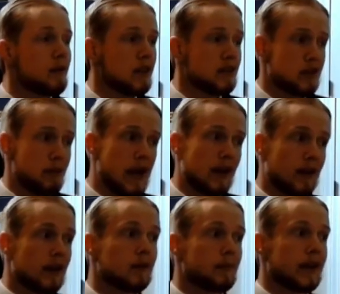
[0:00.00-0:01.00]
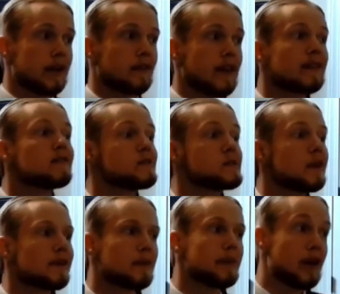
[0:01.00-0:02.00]
We covered this debate a little bit. Are they still
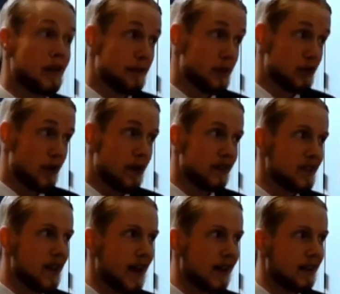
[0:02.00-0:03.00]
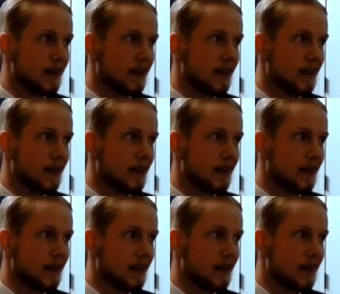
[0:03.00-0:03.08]
going to be on the Missouri side?